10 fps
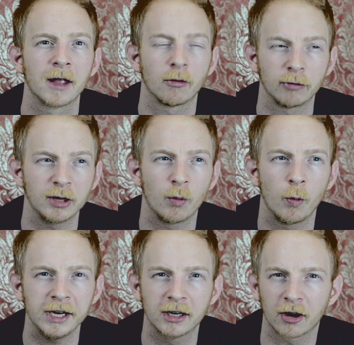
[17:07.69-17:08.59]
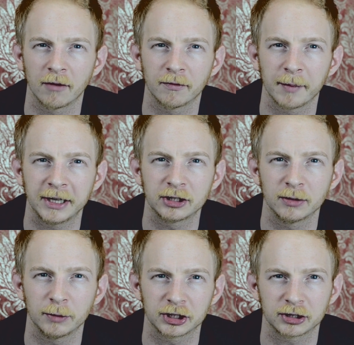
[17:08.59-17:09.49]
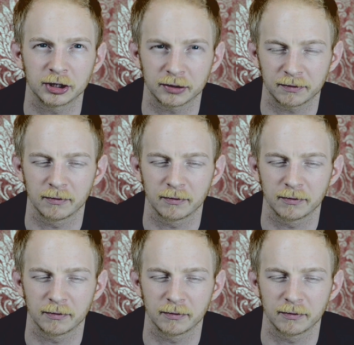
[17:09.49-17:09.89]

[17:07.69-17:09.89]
a really weak confirmation, which just